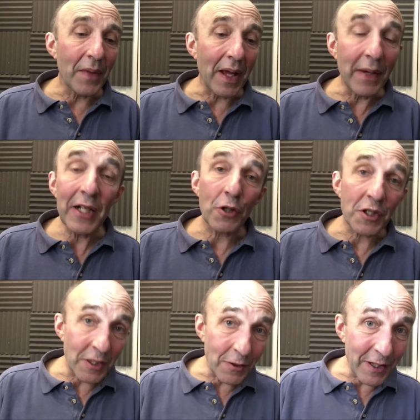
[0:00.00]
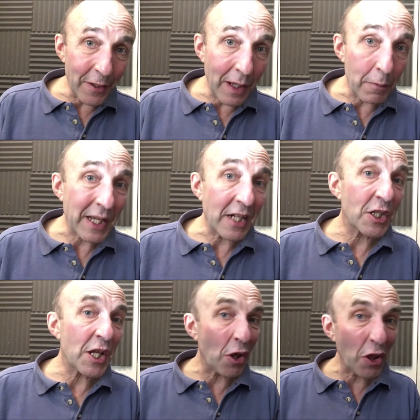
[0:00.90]
it may interest you to know that was
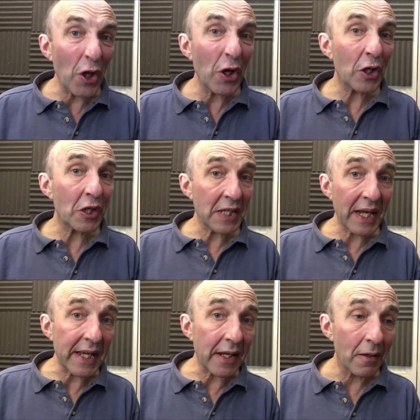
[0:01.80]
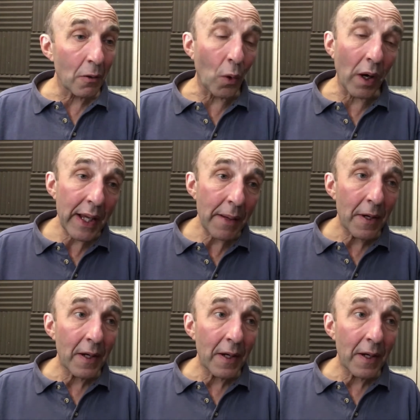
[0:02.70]
actually the third take. Why?